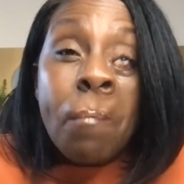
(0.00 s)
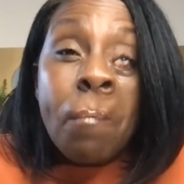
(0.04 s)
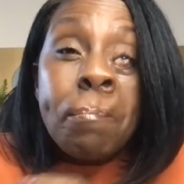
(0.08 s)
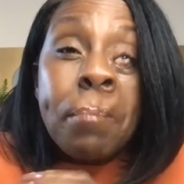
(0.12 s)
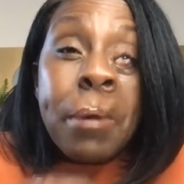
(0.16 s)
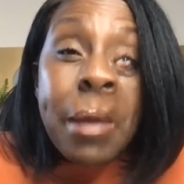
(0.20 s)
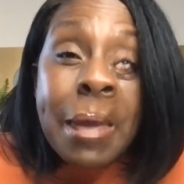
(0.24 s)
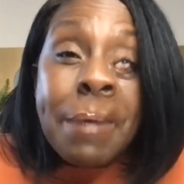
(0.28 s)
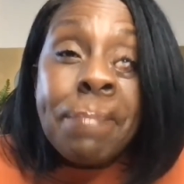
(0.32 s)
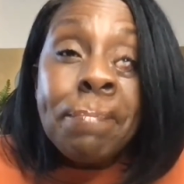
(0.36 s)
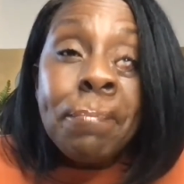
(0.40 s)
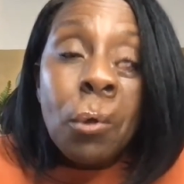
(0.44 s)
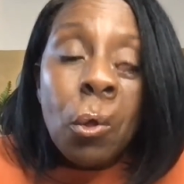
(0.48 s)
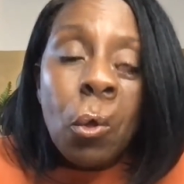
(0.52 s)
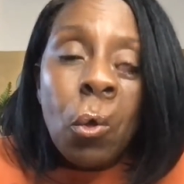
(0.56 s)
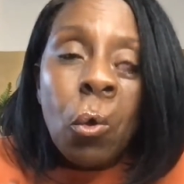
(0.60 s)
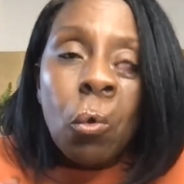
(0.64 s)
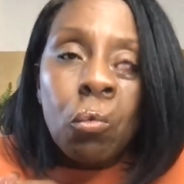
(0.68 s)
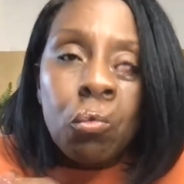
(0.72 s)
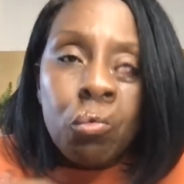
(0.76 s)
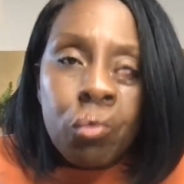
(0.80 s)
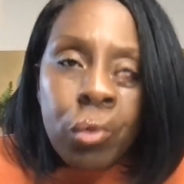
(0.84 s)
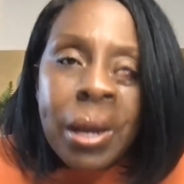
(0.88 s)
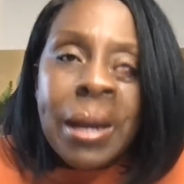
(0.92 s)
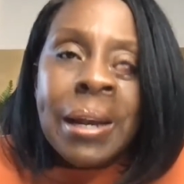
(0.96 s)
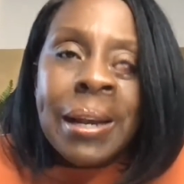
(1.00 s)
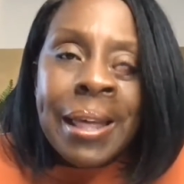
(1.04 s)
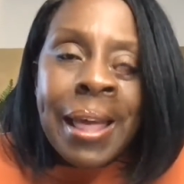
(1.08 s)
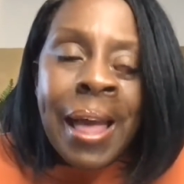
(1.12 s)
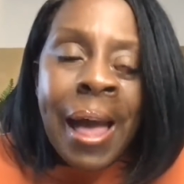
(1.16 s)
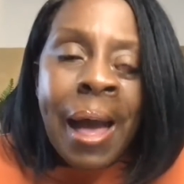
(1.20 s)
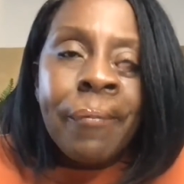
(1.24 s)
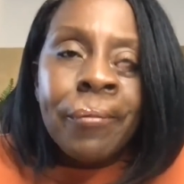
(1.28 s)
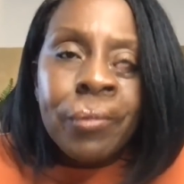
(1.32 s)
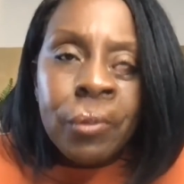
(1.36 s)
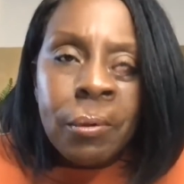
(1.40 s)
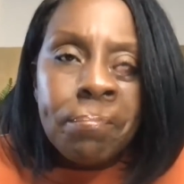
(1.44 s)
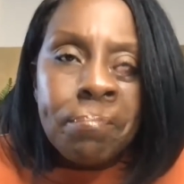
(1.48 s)
People really
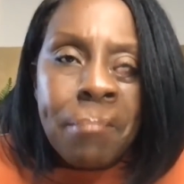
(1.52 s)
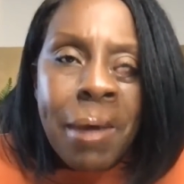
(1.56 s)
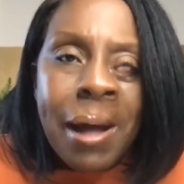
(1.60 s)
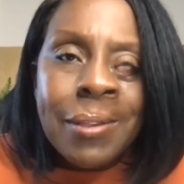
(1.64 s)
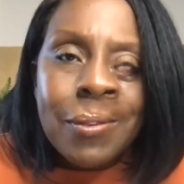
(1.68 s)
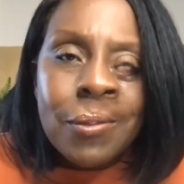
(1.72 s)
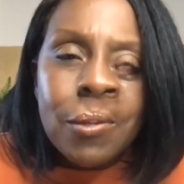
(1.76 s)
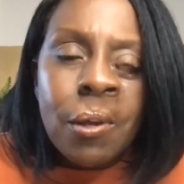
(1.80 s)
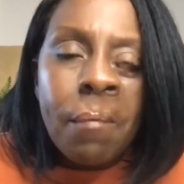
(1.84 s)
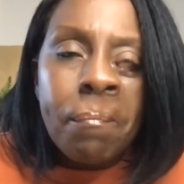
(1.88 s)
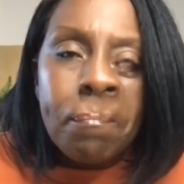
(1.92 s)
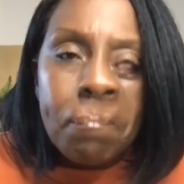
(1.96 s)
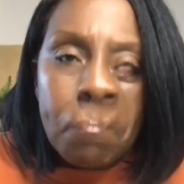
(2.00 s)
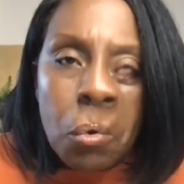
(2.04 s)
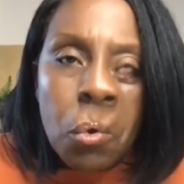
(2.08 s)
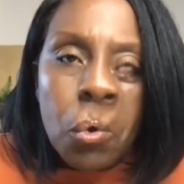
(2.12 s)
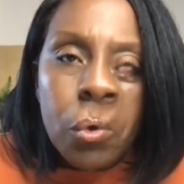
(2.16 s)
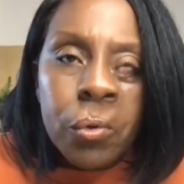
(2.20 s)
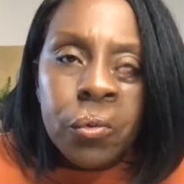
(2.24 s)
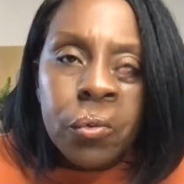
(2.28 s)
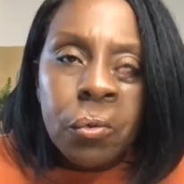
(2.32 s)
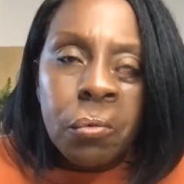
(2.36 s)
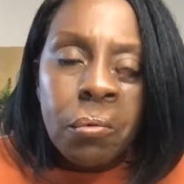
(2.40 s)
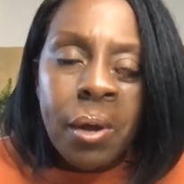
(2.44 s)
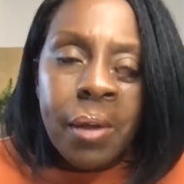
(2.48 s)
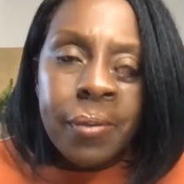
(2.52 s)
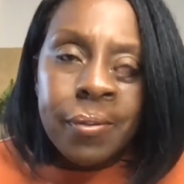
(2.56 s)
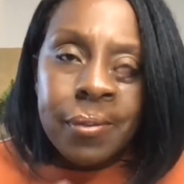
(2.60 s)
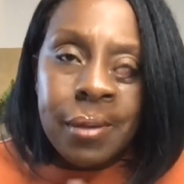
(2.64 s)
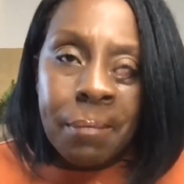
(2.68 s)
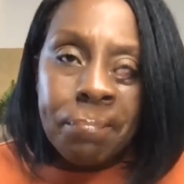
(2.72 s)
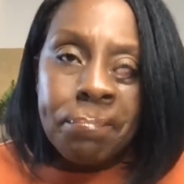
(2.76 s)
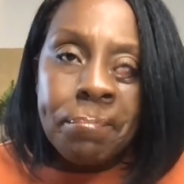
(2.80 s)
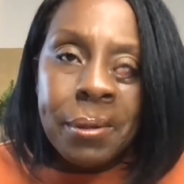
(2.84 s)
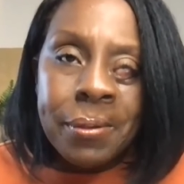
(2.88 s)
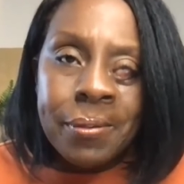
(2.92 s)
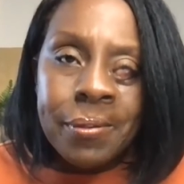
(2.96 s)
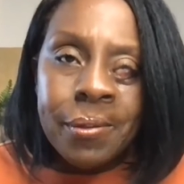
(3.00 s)
have to matter more to us
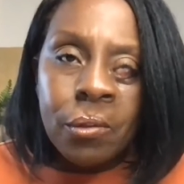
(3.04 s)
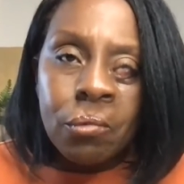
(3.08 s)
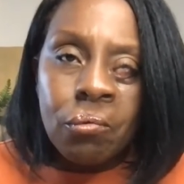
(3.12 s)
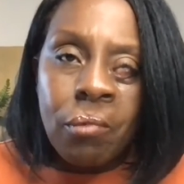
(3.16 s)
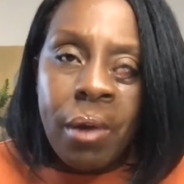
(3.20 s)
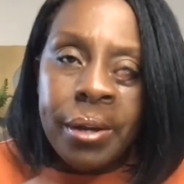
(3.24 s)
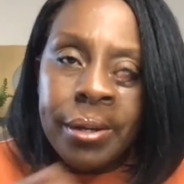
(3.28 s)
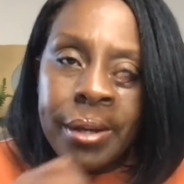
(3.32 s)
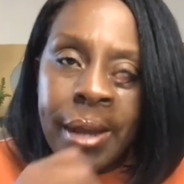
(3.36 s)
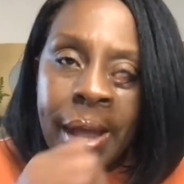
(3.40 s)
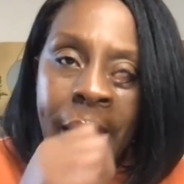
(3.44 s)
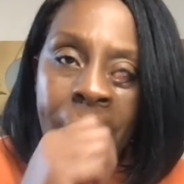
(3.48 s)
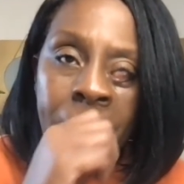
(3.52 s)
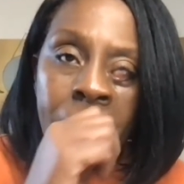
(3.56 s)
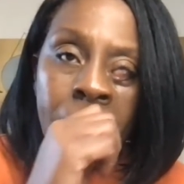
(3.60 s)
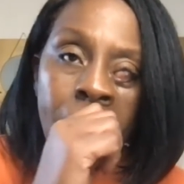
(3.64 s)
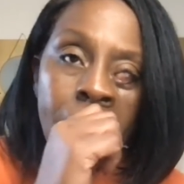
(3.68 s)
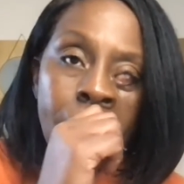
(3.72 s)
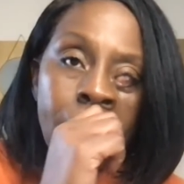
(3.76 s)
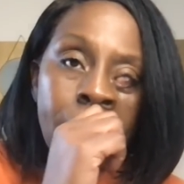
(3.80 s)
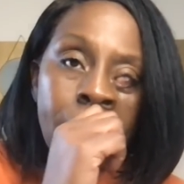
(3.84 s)
in business right now.